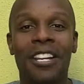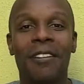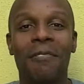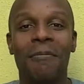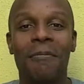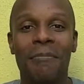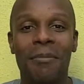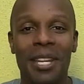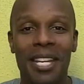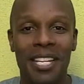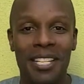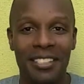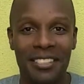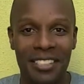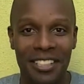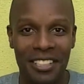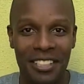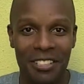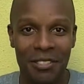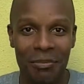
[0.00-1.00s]
an
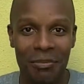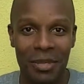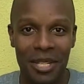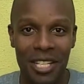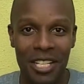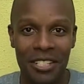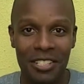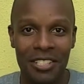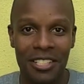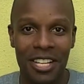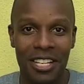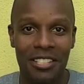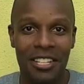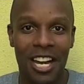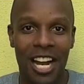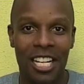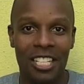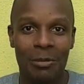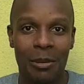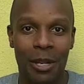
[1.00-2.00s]
amazing speech that
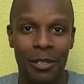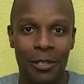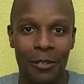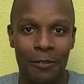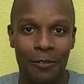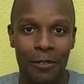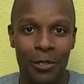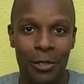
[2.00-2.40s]
talks about your